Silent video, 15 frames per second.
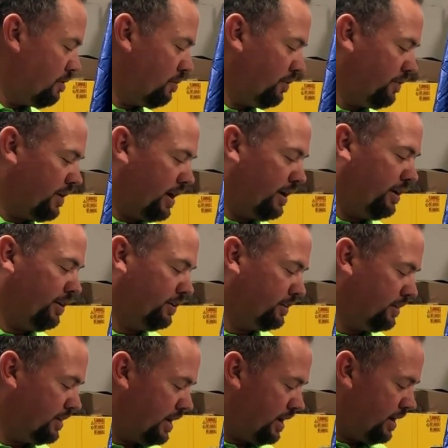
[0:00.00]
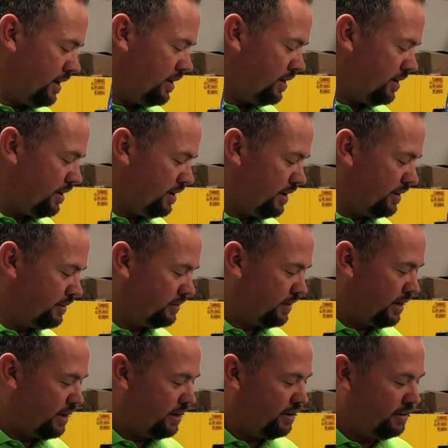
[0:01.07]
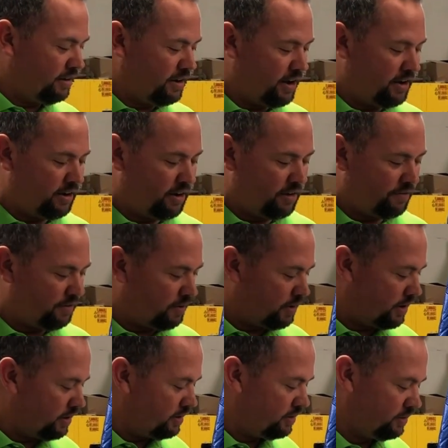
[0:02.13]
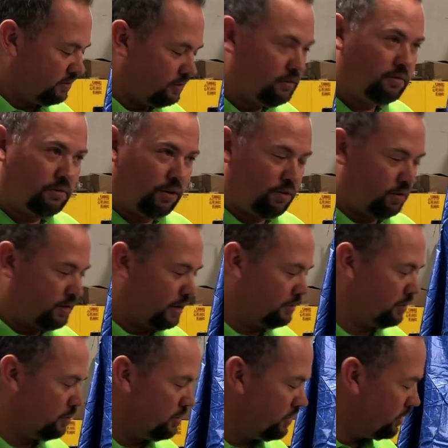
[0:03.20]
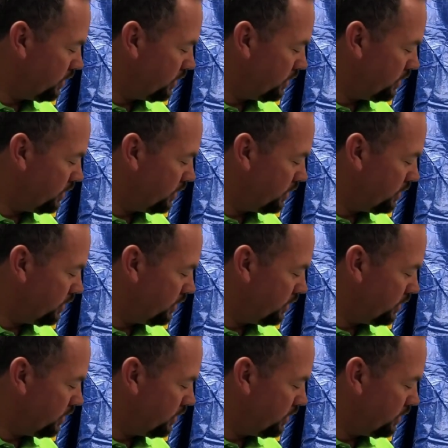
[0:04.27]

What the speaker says: What we've got here today is a gun here from our local customer's